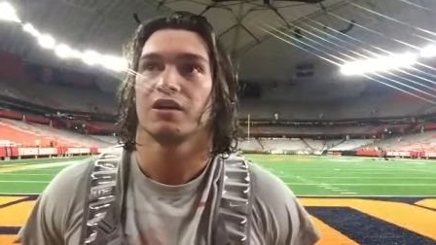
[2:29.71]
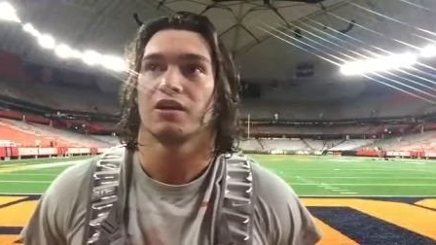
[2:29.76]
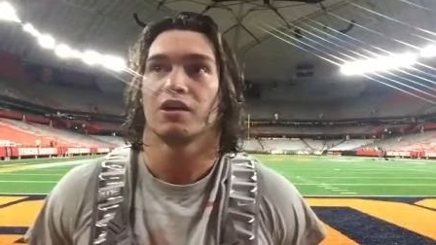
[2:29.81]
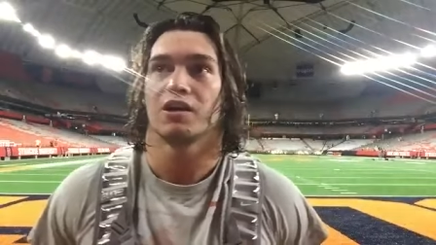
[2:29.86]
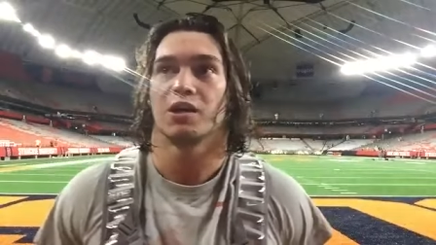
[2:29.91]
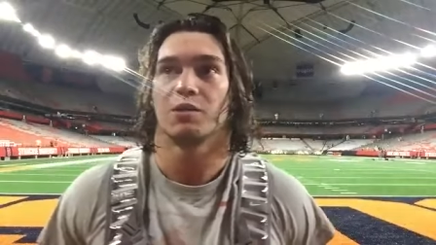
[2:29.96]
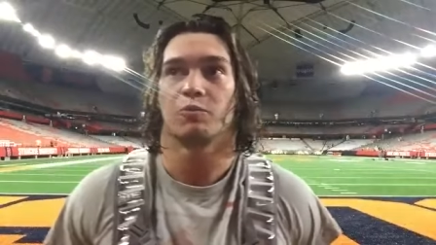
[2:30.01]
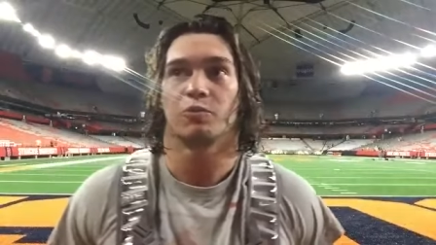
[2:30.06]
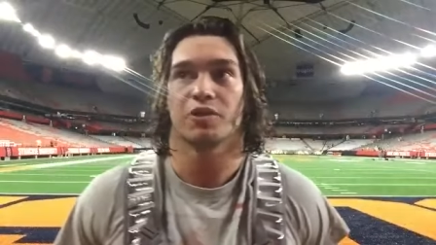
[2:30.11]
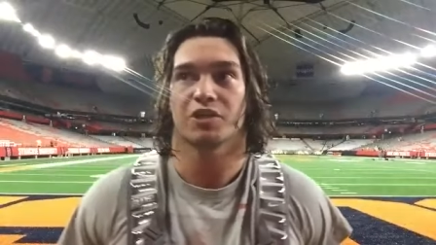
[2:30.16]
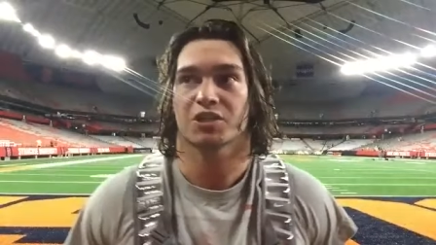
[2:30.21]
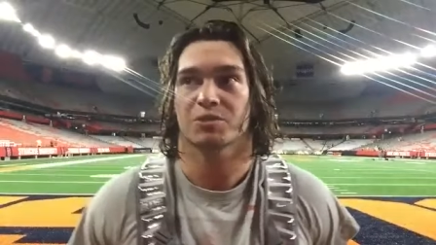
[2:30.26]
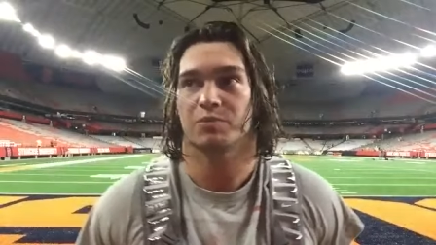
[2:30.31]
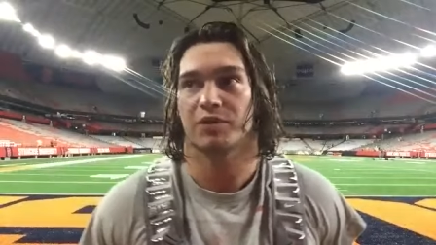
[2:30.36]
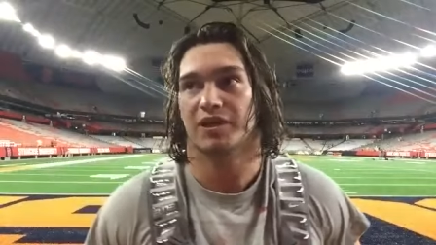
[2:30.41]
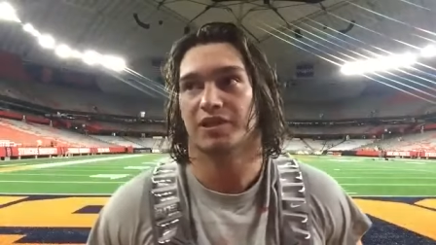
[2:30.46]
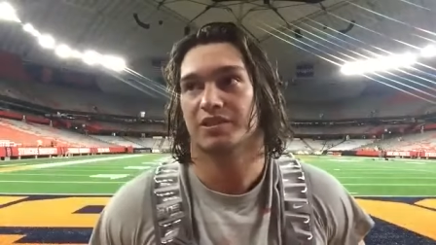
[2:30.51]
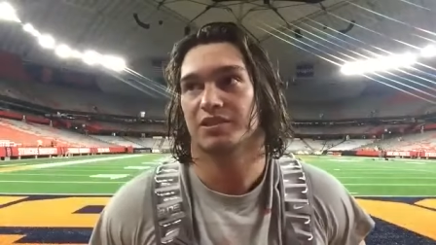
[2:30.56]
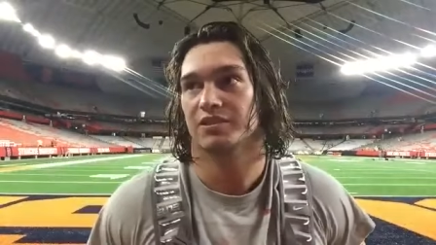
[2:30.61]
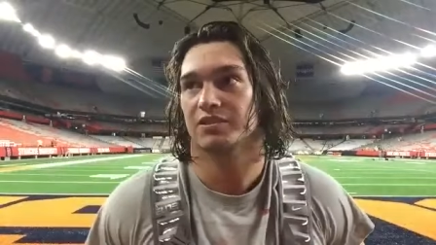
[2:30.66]
Um, we
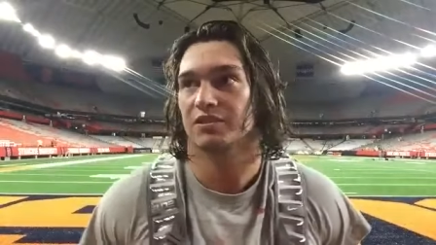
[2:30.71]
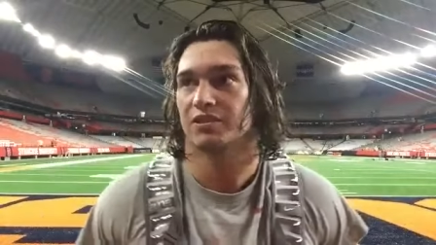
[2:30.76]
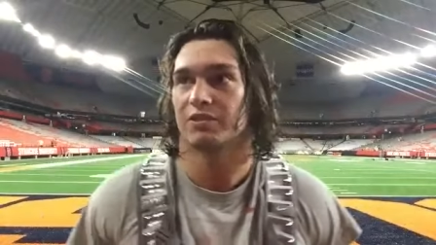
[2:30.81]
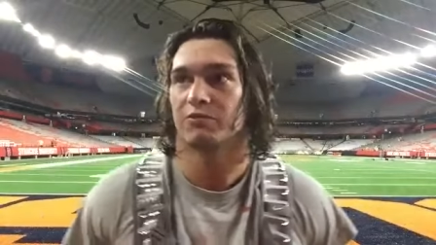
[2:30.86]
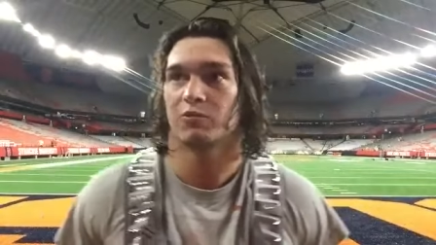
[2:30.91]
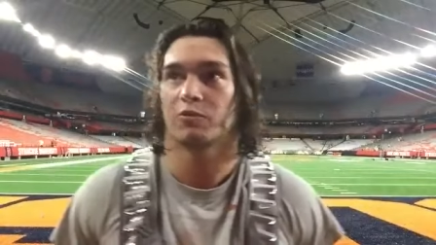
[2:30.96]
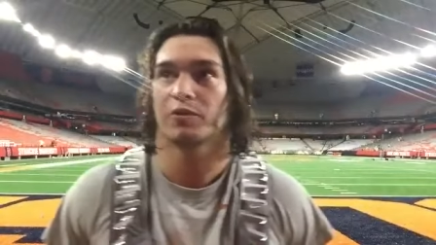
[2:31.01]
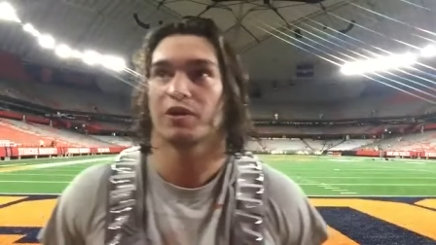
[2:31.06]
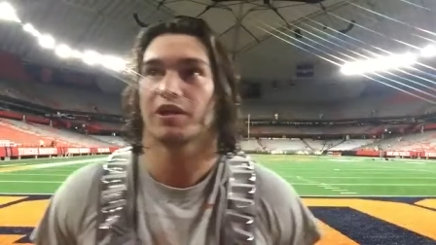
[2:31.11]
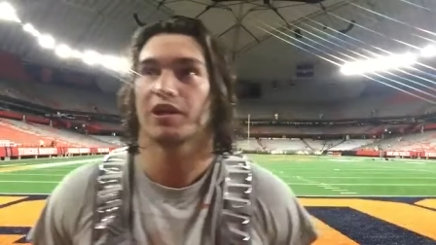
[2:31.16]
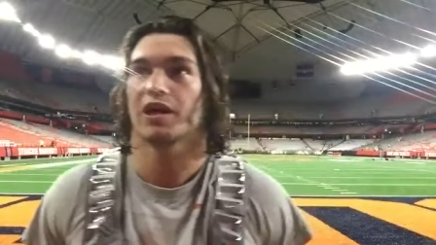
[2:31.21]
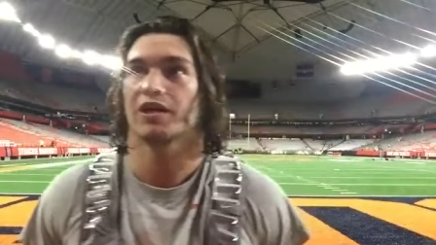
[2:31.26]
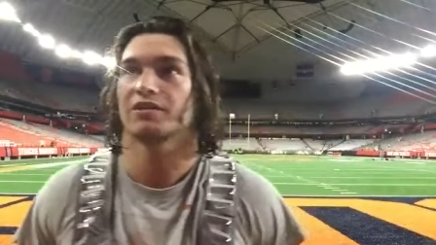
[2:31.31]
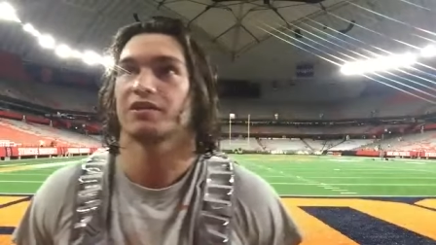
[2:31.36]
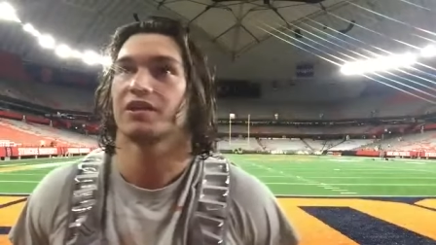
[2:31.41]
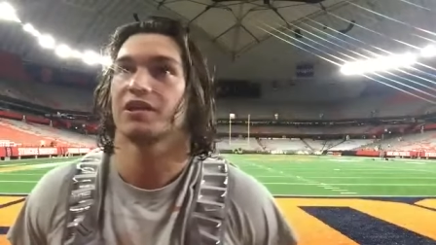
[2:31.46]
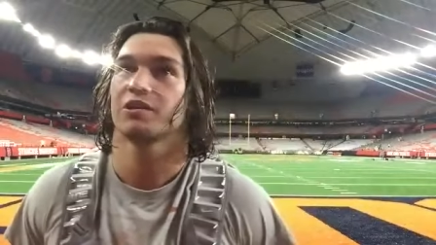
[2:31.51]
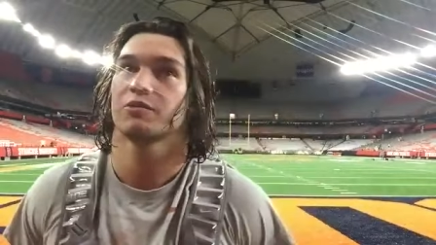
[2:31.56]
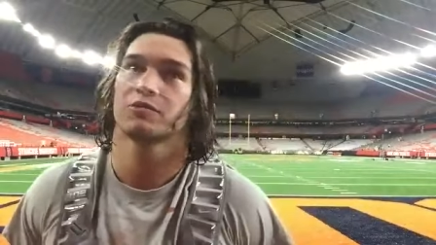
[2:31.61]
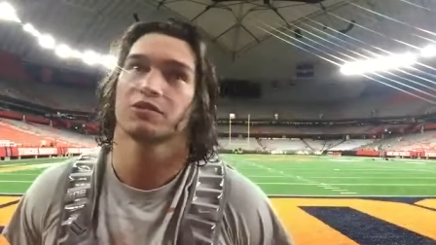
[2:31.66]
expect it, and when we get out
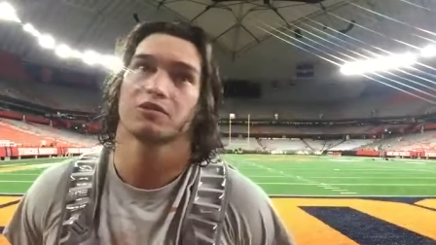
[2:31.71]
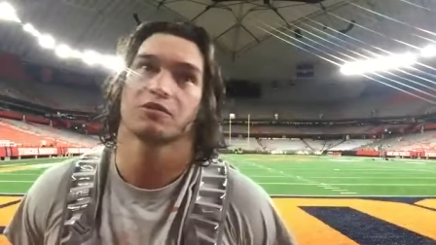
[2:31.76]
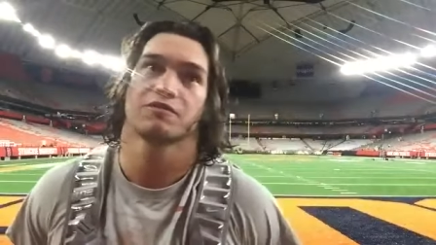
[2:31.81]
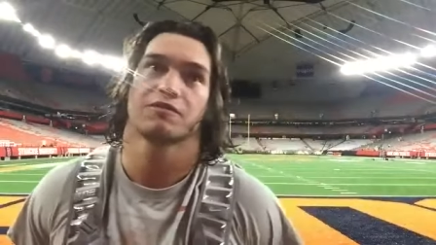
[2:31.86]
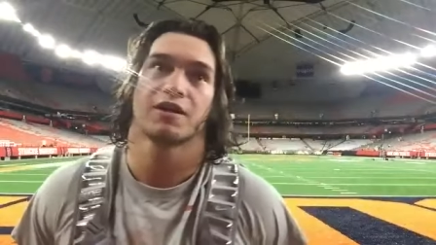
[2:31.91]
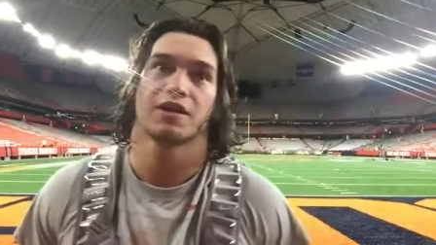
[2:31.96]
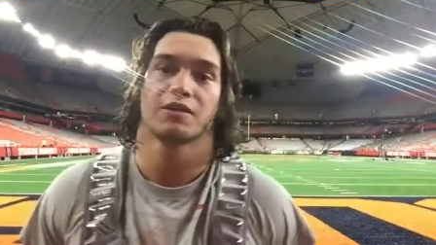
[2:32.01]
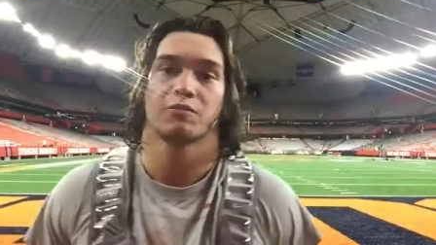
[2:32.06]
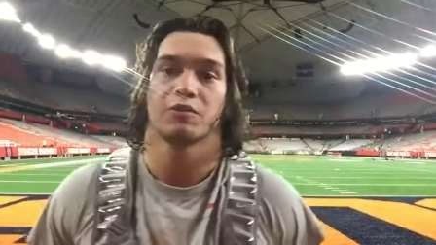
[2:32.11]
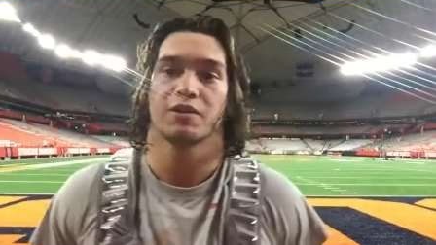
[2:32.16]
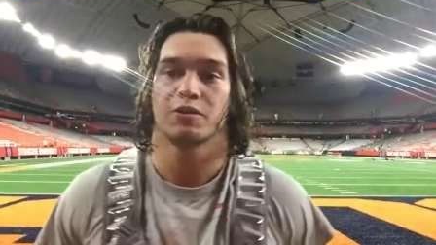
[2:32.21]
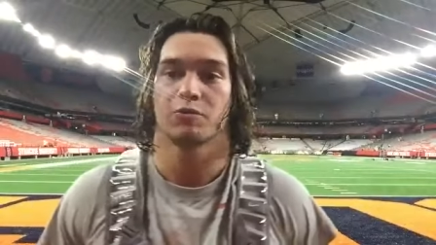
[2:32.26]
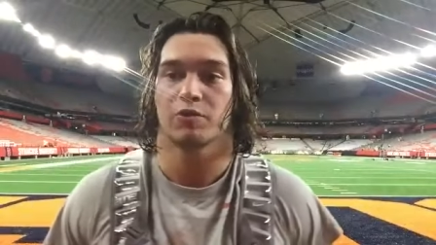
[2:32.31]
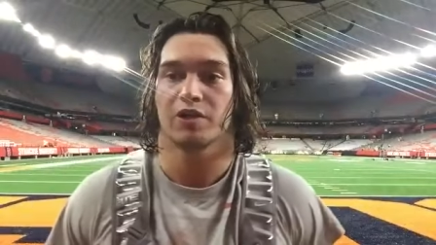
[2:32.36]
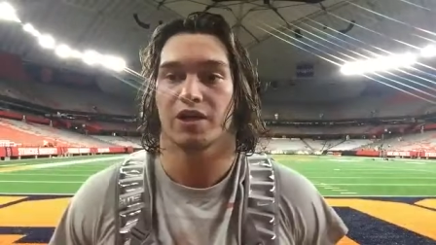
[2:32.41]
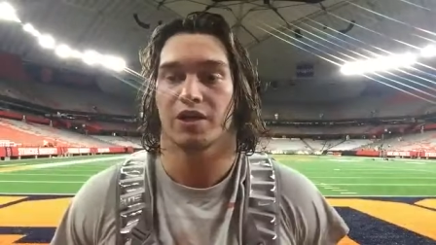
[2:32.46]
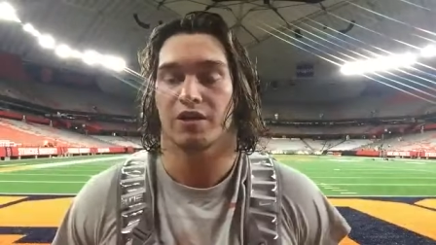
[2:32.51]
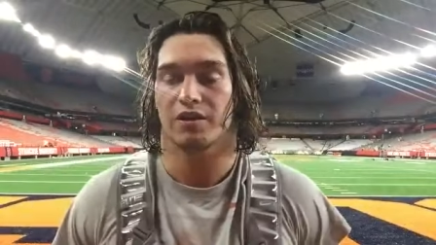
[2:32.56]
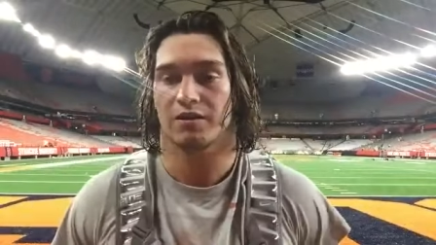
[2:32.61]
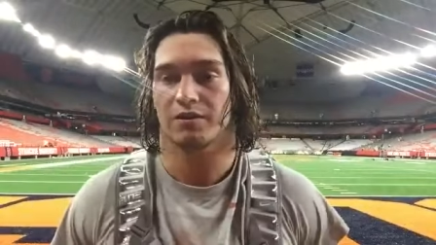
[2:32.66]
there, we're going to find a way to
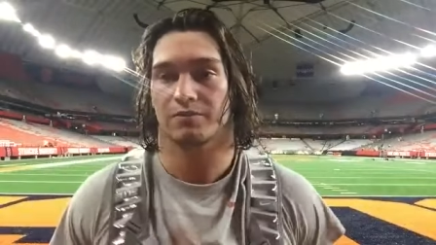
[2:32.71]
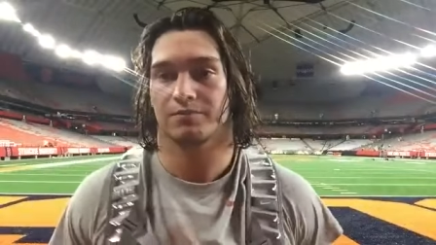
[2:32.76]
win.